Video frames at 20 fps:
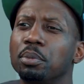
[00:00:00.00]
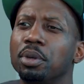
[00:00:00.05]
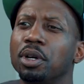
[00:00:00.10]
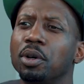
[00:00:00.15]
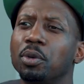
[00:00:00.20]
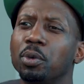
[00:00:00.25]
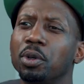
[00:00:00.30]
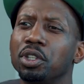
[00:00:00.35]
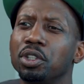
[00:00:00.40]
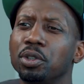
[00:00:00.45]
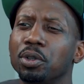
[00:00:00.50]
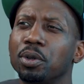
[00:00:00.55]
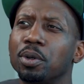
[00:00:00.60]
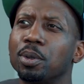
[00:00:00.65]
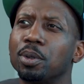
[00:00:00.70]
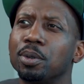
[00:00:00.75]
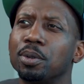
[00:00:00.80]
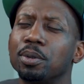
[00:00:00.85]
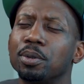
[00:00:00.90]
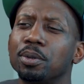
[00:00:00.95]
But when
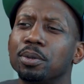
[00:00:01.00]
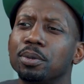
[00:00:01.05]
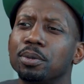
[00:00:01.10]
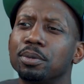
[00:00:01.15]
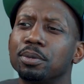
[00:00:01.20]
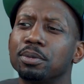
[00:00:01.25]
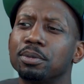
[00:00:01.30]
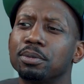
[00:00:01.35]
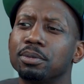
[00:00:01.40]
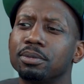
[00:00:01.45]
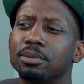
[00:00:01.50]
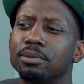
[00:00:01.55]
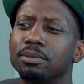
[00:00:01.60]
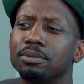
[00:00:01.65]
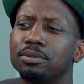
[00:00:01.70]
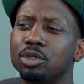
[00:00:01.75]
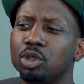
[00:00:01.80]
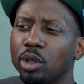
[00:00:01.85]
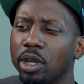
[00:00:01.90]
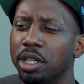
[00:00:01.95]
you're
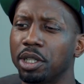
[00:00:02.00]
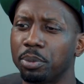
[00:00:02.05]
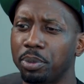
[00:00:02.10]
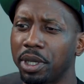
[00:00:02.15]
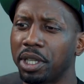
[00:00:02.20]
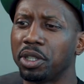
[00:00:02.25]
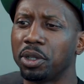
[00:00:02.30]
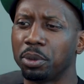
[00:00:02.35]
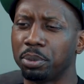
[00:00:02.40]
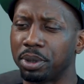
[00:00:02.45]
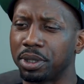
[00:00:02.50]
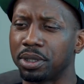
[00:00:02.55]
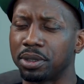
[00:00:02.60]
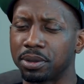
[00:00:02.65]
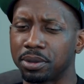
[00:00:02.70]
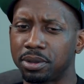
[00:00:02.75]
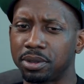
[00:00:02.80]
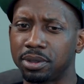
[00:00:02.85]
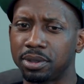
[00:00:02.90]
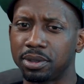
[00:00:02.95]
trying to pay your
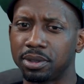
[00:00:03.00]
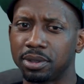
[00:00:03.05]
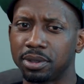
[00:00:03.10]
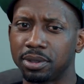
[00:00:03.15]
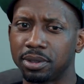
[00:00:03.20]
bills.